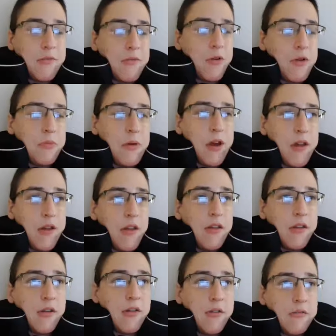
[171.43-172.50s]
more badly
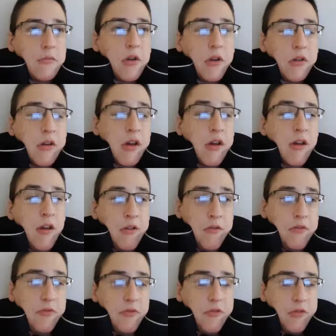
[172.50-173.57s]
than I
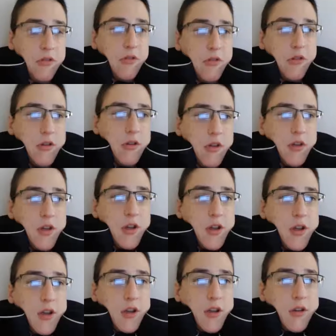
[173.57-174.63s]
have,
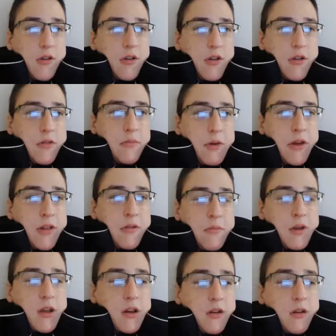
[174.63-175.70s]
by the
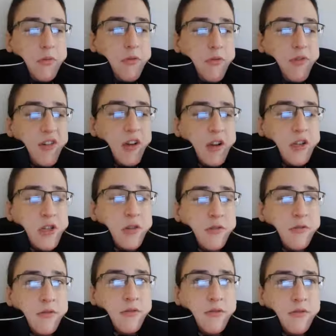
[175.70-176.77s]
medical profession.